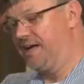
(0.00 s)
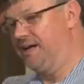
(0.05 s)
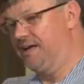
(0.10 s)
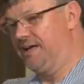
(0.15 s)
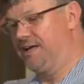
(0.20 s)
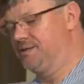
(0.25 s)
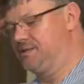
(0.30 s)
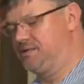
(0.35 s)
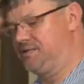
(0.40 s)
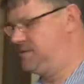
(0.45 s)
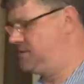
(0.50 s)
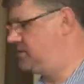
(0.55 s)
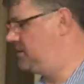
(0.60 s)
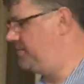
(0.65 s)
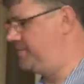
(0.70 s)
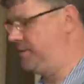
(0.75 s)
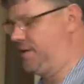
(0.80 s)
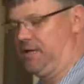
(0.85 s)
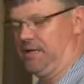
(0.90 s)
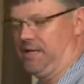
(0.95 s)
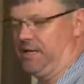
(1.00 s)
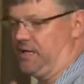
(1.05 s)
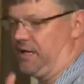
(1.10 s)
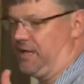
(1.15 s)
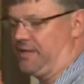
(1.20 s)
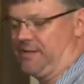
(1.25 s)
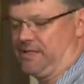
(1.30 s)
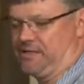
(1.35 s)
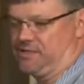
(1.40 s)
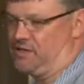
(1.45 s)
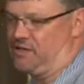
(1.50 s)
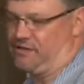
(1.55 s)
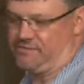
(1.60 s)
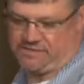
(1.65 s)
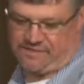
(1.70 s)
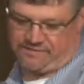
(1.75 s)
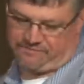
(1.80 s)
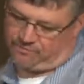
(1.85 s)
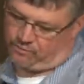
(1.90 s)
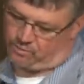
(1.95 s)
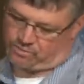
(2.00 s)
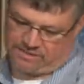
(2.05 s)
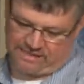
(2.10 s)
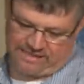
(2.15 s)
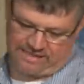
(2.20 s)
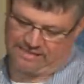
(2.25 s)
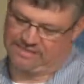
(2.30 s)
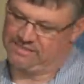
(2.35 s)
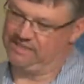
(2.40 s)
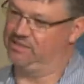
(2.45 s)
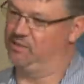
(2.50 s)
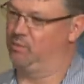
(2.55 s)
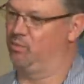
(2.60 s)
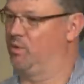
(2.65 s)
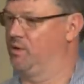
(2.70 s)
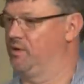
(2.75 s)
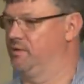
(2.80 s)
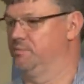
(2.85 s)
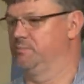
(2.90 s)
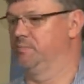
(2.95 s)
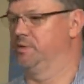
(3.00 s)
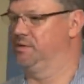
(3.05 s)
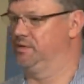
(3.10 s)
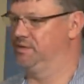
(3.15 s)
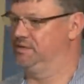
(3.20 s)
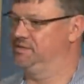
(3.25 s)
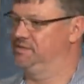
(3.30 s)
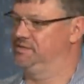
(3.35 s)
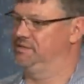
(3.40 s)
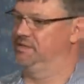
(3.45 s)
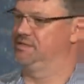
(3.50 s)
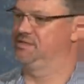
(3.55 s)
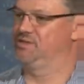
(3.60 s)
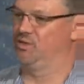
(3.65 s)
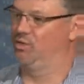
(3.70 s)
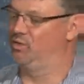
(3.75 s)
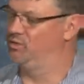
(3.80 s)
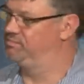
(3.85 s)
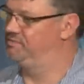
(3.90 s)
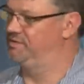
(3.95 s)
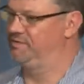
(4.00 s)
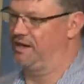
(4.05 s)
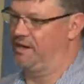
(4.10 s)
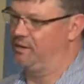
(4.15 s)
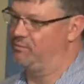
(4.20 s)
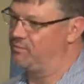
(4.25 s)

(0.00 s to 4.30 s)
and, and typically, I think it's R F C fourteen eighteen or one of them, but it's, it's all, you know,